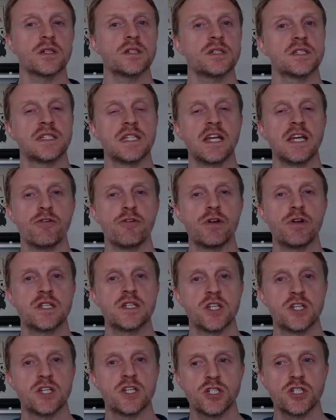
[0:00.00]
Siegfried
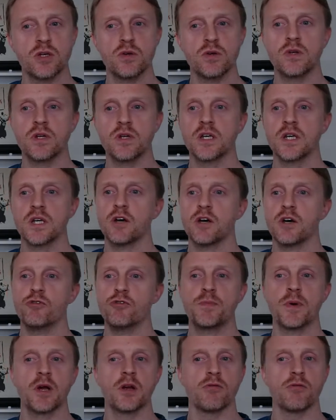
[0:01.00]
Sassoon,
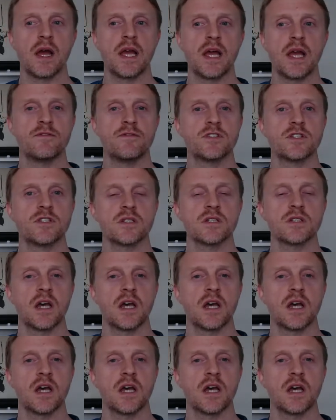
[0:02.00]
Robert Graves,